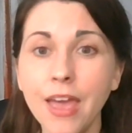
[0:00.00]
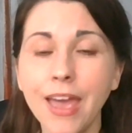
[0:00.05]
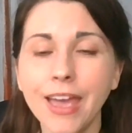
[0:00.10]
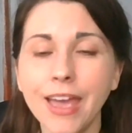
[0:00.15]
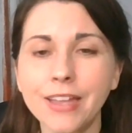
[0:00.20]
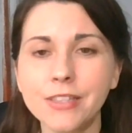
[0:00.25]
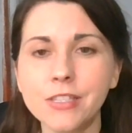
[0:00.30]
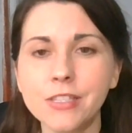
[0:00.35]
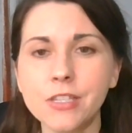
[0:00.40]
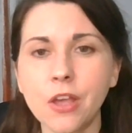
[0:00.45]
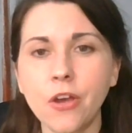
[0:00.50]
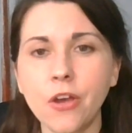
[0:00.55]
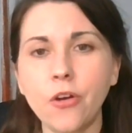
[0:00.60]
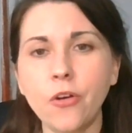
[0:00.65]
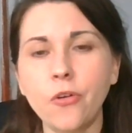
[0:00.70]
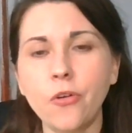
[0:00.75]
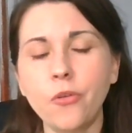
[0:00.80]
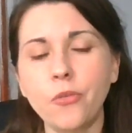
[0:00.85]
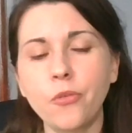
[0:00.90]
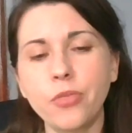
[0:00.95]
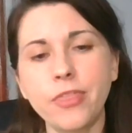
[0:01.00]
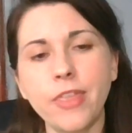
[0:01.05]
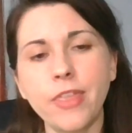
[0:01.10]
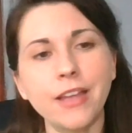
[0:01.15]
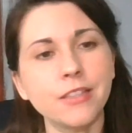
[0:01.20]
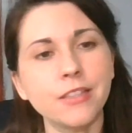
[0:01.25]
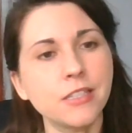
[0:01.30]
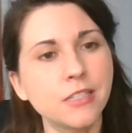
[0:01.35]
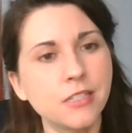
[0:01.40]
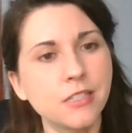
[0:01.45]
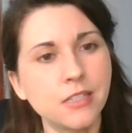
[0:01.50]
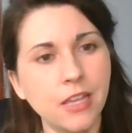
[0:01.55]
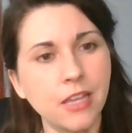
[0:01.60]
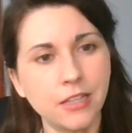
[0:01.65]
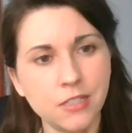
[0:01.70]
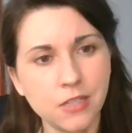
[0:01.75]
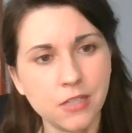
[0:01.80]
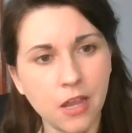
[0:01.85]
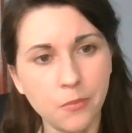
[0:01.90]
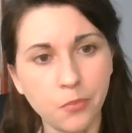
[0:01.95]
And so that's
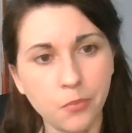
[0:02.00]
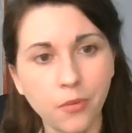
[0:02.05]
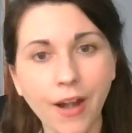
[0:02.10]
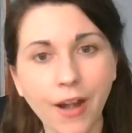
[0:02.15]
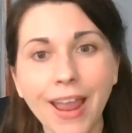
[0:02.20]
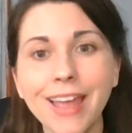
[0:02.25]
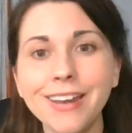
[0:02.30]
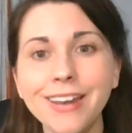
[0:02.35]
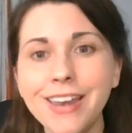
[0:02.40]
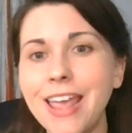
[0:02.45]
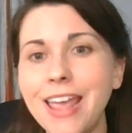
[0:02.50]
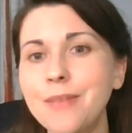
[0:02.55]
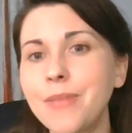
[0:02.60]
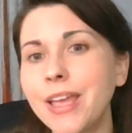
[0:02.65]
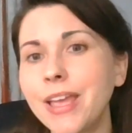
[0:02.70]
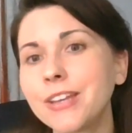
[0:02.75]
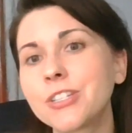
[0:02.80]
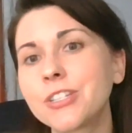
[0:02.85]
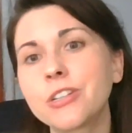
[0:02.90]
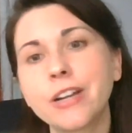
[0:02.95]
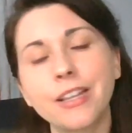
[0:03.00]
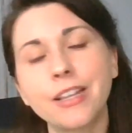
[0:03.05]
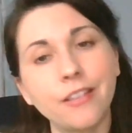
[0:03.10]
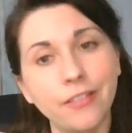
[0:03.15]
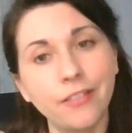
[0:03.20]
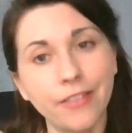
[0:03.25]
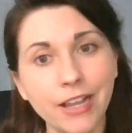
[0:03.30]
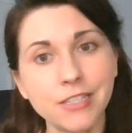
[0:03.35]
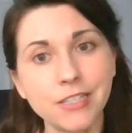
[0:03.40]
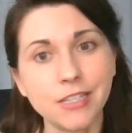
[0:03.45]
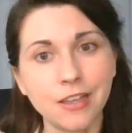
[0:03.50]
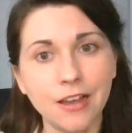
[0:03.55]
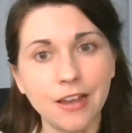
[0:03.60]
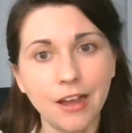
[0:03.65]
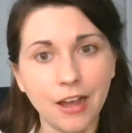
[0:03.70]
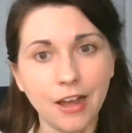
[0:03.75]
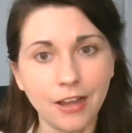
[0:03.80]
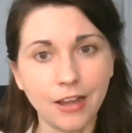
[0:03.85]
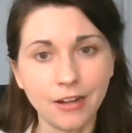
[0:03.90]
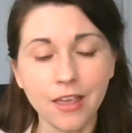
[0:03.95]
a brand name entering the
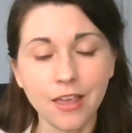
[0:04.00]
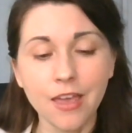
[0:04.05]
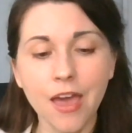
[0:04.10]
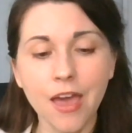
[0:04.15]
lexicon.